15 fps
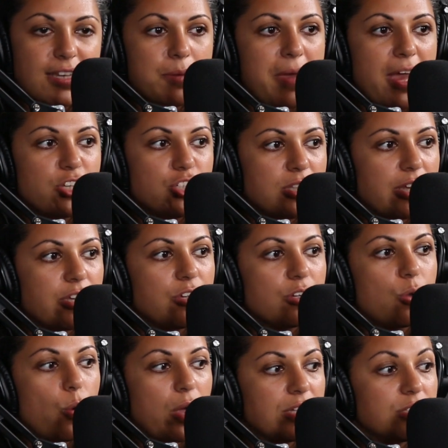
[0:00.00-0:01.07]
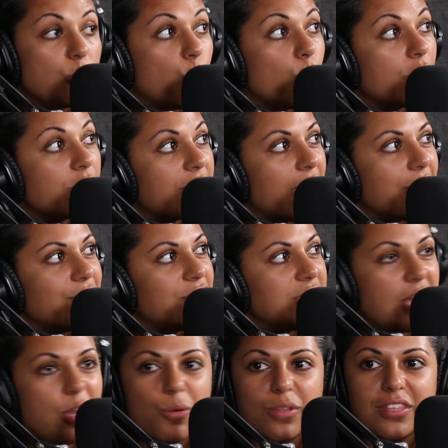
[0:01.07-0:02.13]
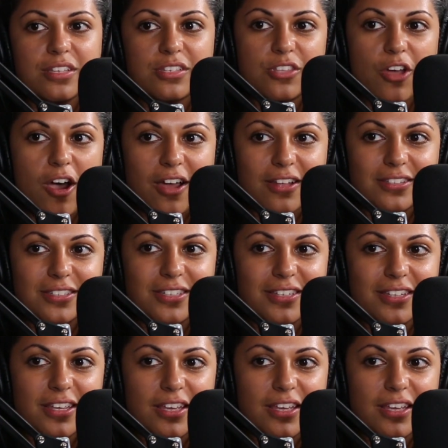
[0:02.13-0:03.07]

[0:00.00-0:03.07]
And imagine like you're going to work every day with these thoughts.